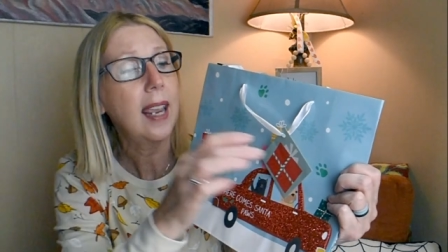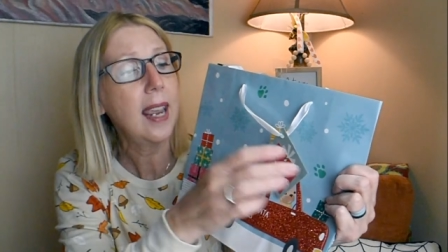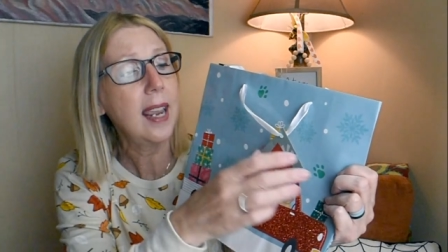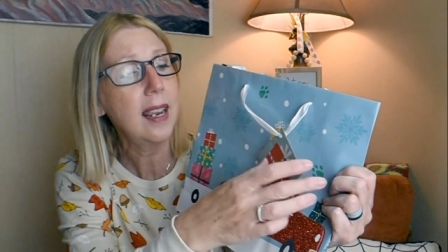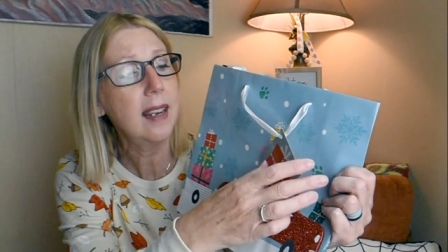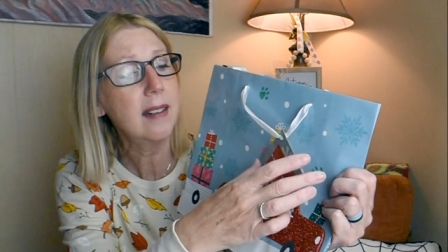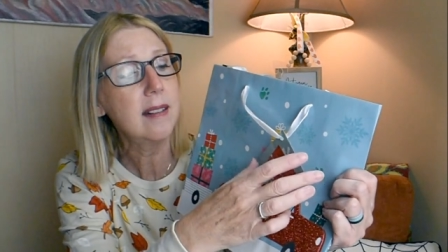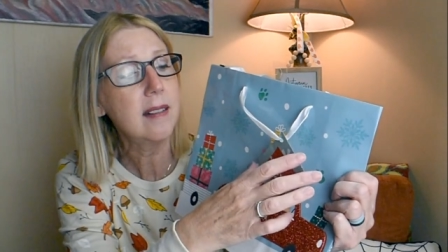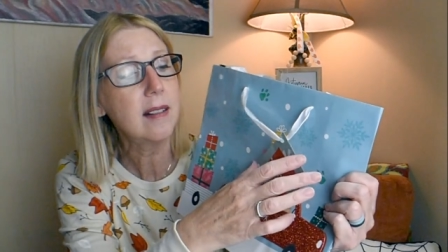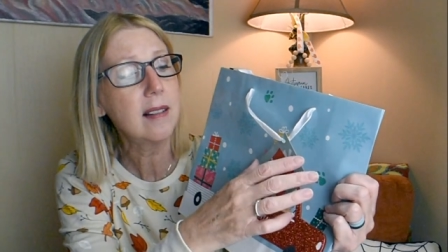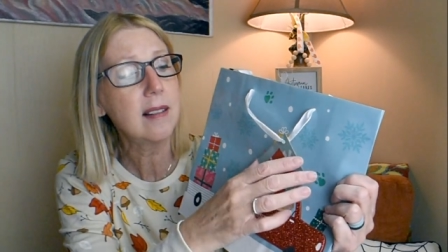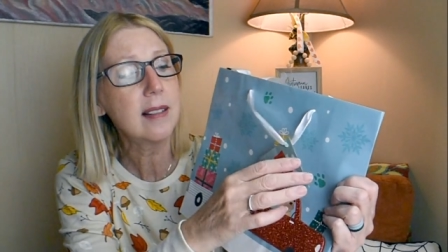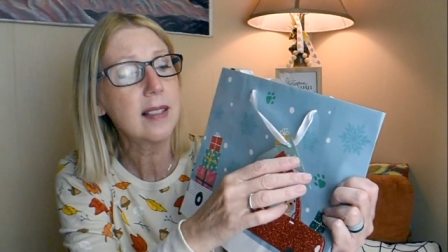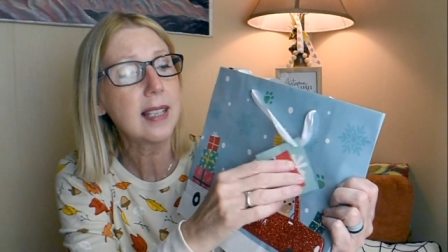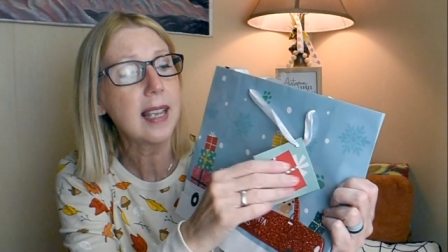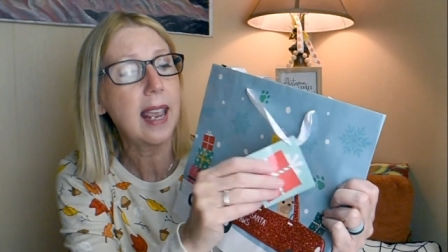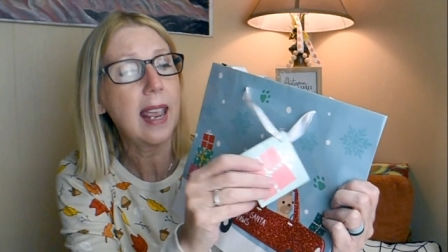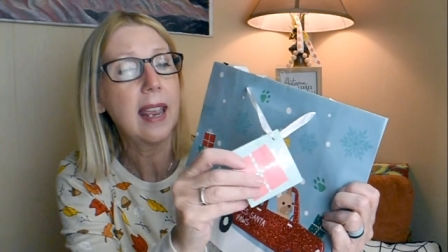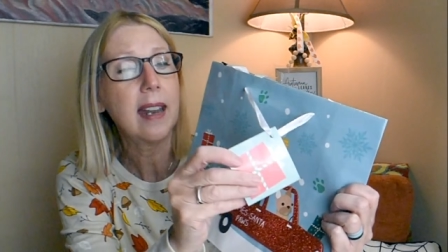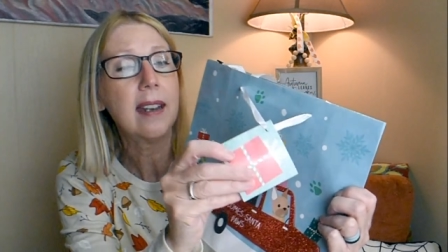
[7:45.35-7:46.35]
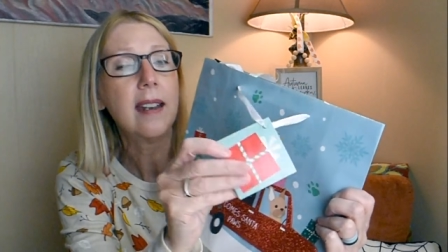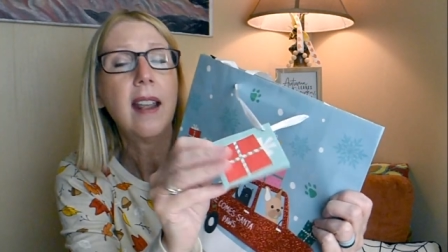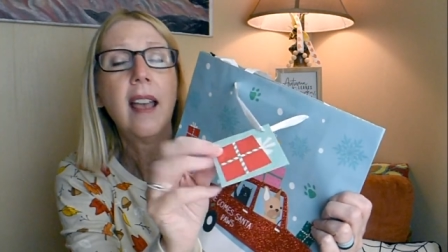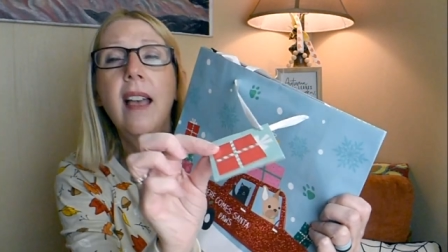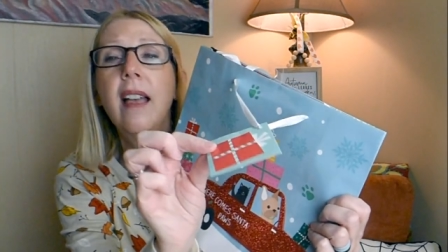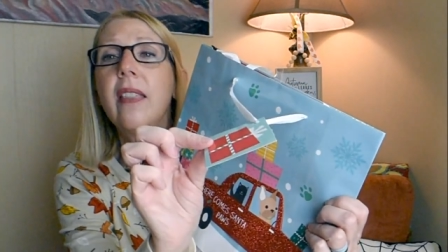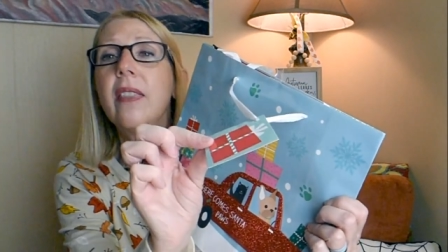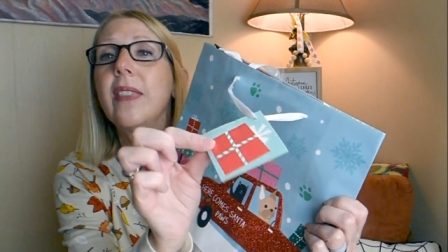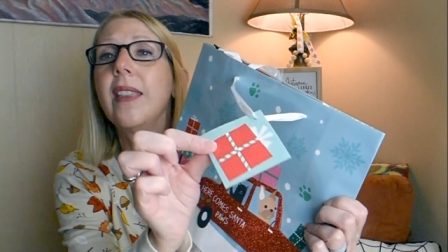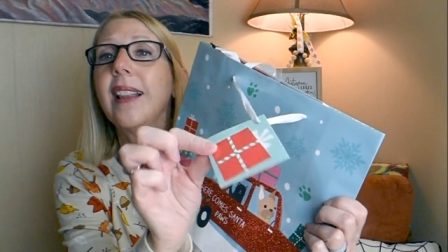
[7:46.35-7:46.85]
handles and
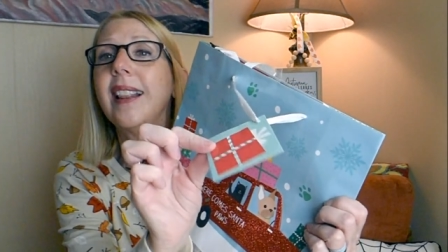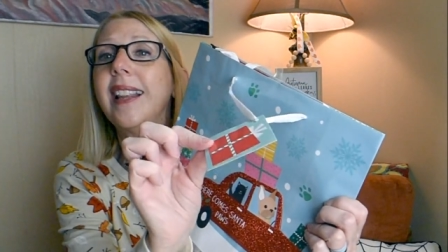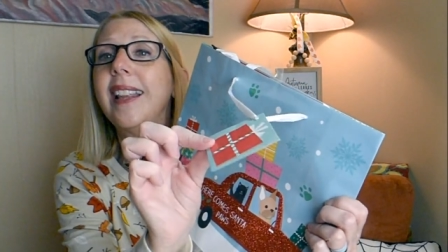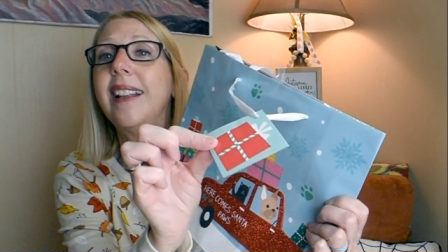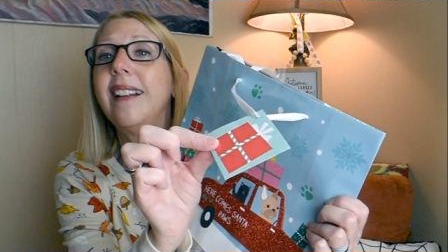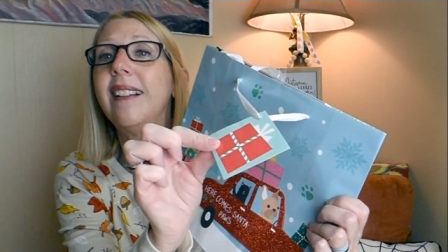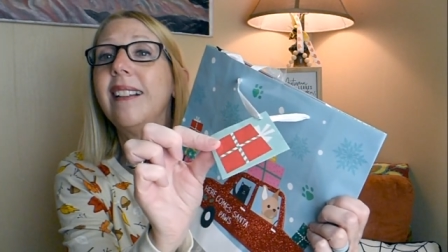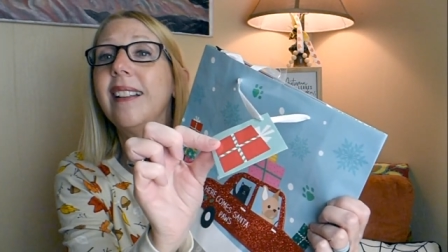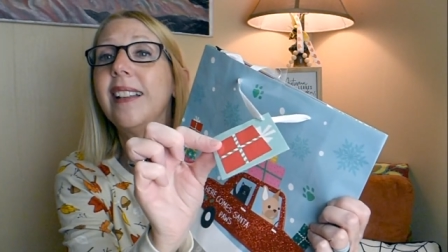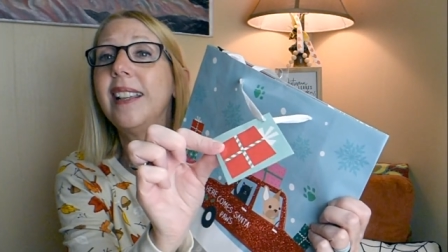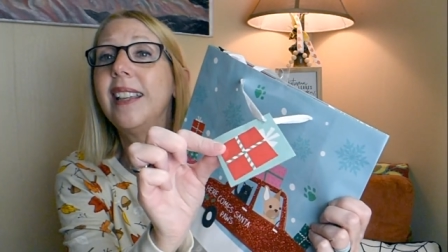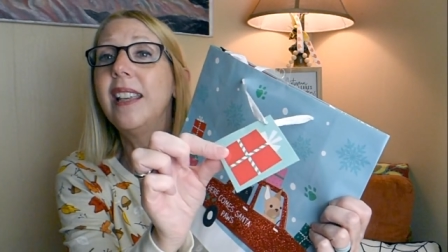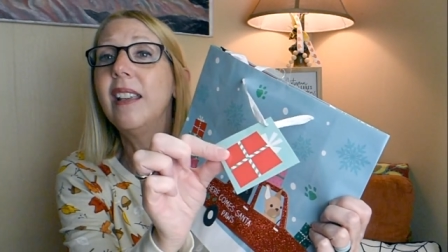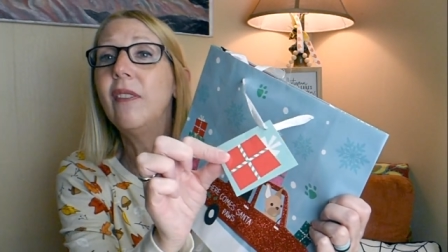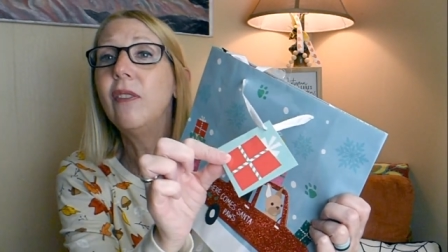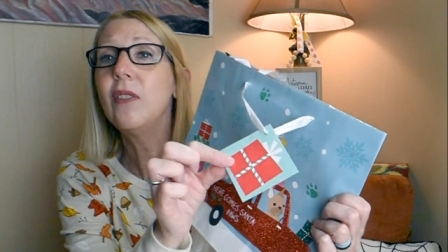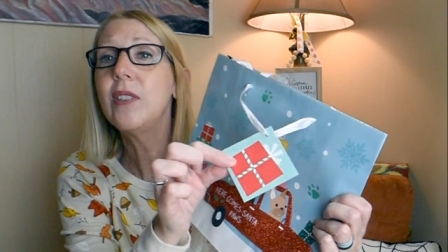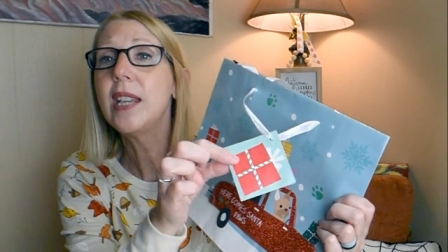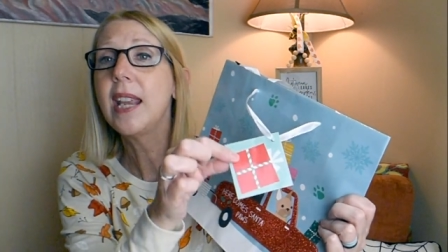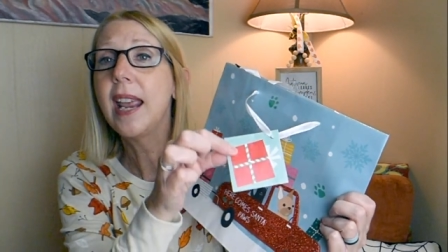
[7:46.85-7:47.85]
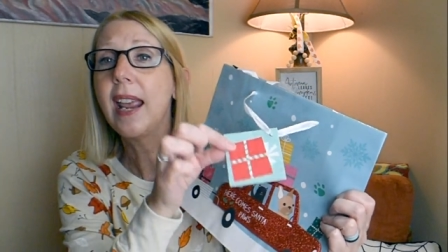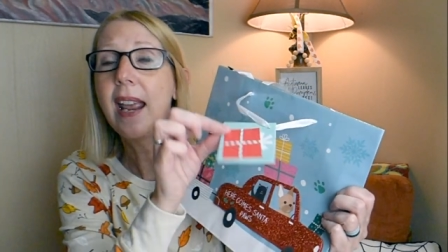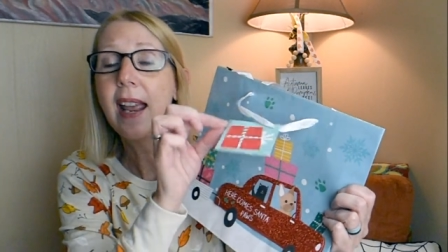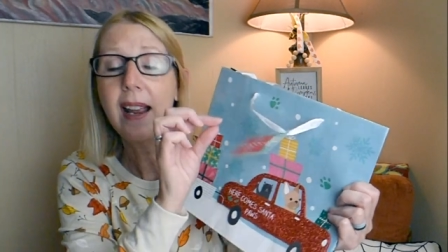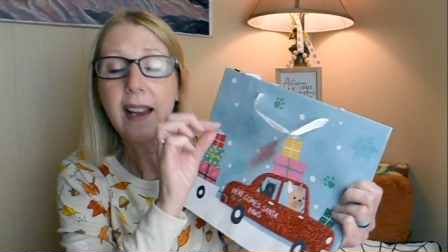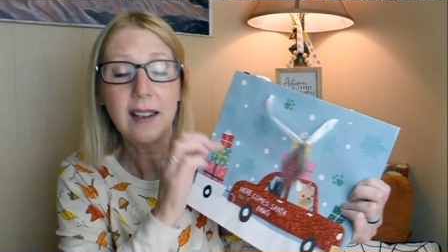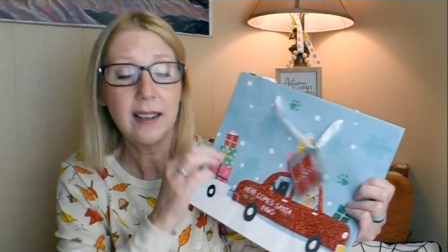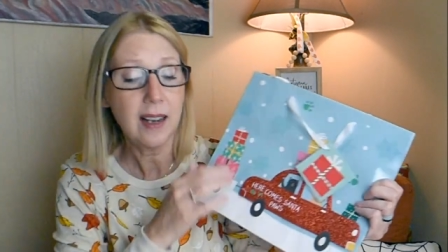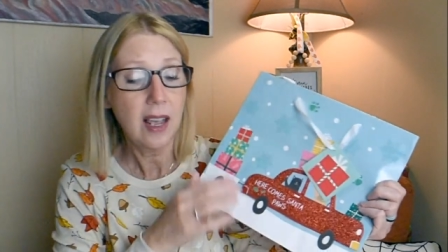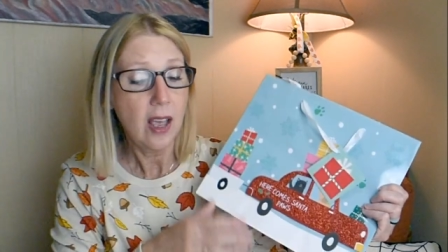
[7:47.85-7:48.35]
the little gift
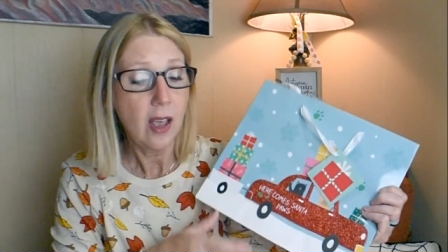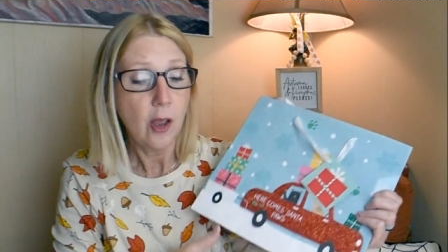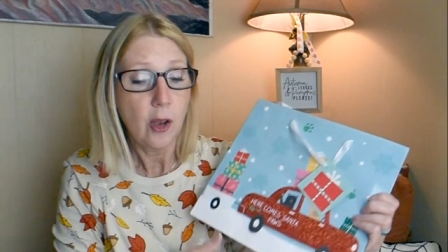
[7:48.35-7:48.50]
tag.